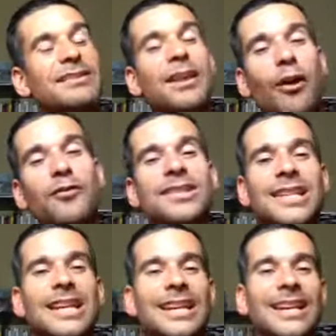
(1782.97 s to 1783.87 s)

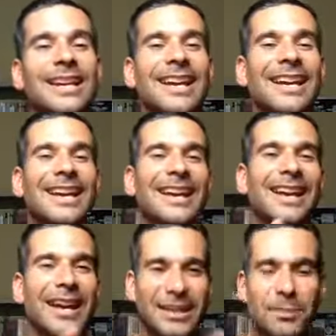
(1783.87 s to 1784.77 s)
obviously,
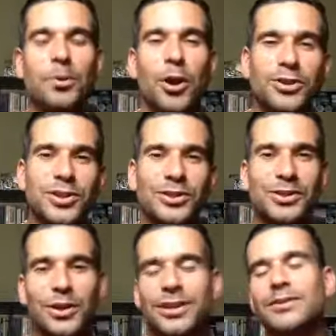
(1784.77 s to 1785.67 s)
it's a person, so
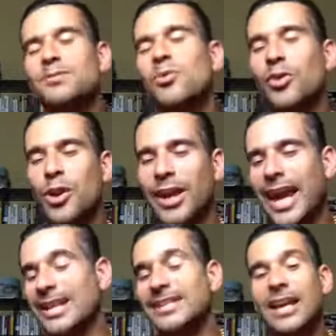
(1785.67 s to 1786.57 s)
it's more than
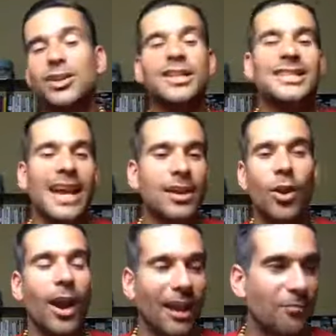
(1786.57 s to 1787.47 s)
okay to say. And you can say,
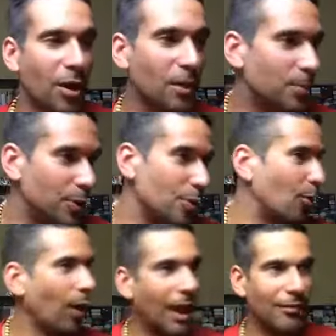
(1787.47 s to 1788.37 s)
I love my computer,
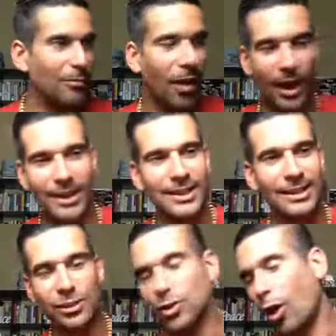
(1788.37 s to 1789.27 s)
or I love my
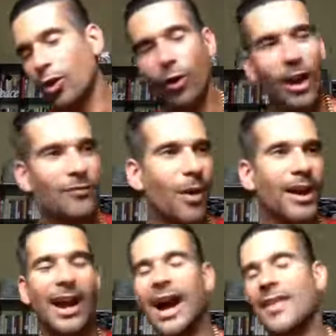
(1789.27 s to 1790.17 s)
dog, or I love my
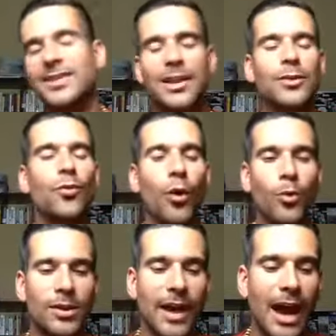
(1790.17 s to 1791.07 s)
car. There's nothing wrong
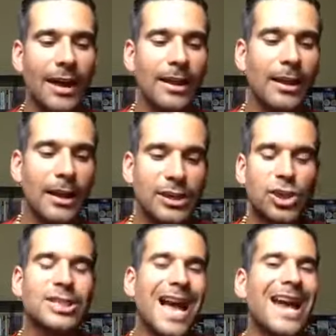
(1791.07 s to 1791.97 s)
with that. It's
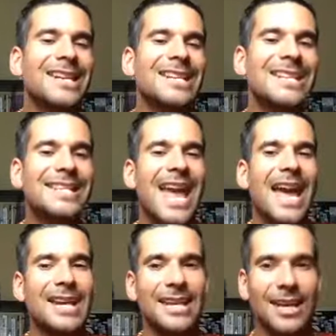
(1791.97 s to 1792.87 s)
just
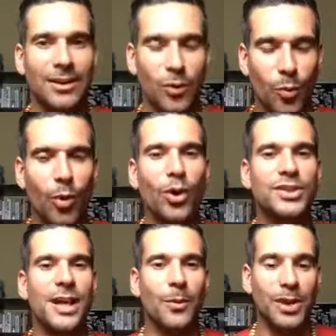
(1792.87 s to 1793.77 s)
understanding the words
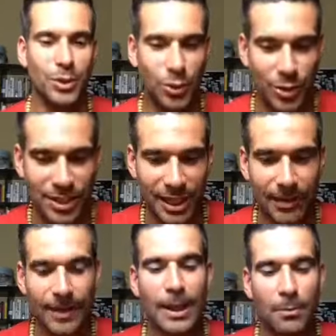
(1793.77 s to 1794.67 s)
that we're using.
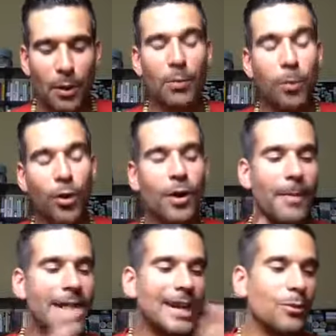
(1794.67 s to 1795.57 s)
But the point I'm
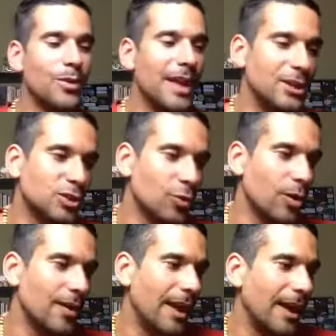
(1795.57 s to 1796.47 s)
making with that
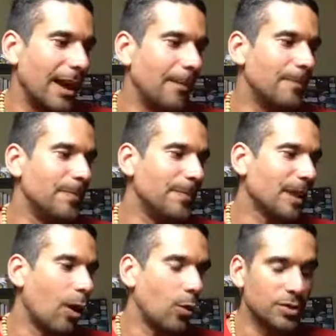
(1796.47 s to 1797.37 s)
story that
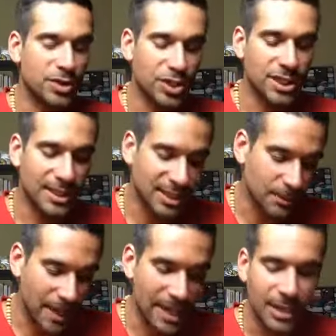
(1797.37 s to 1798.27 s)
I was just
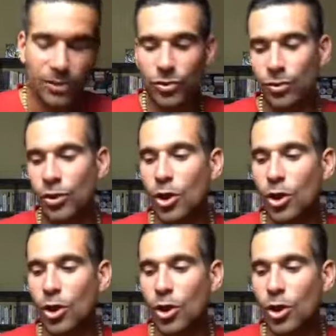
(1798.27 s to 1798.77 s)
speaking to